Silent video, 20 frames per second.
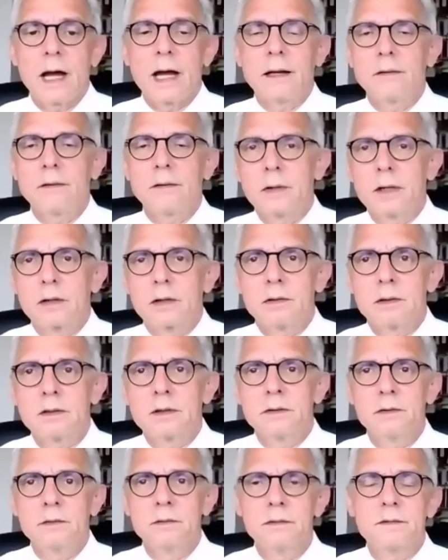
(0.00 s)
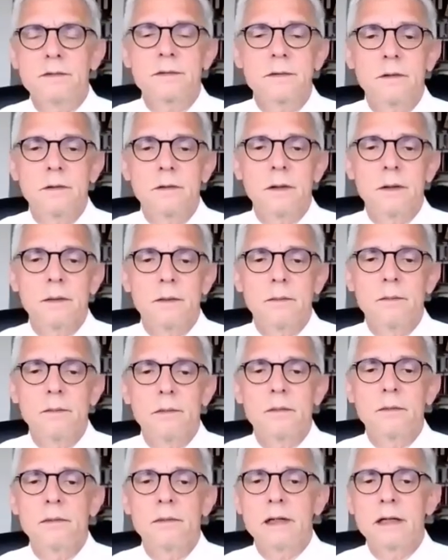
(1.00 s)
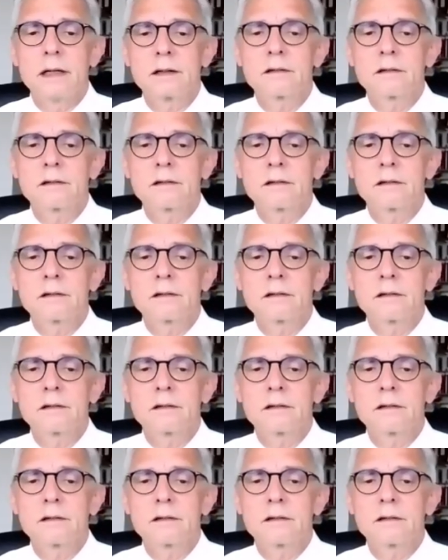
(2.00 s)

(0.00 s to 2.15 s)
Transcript: and we could use um,